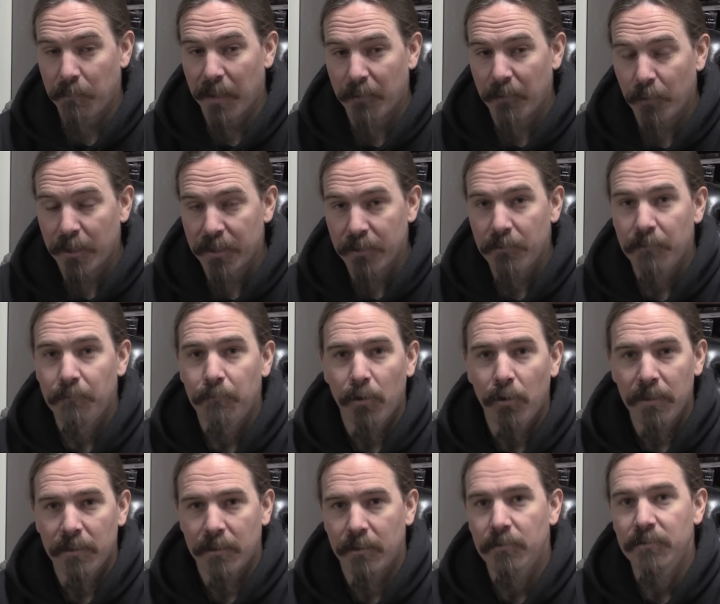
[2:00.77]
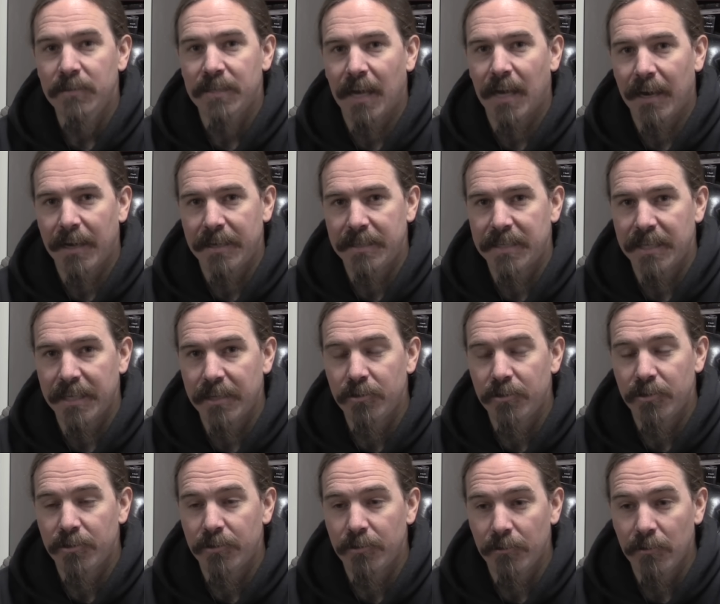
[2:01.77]
But when you put those guys
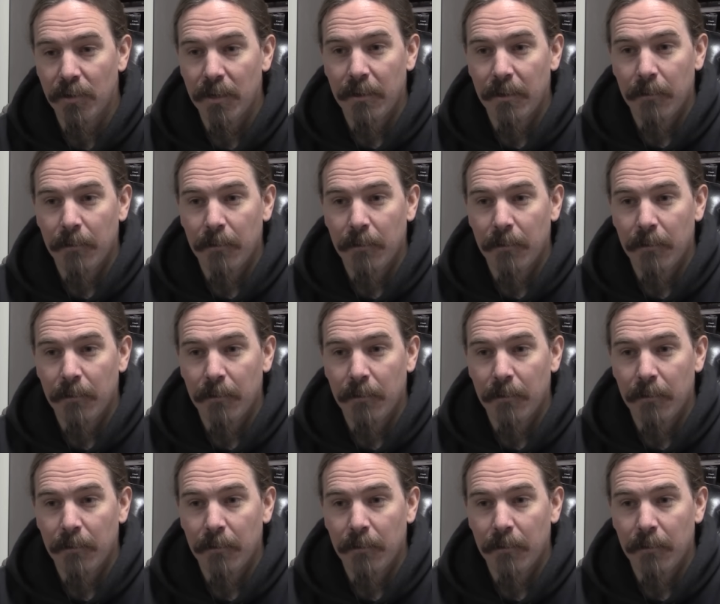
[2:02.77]
into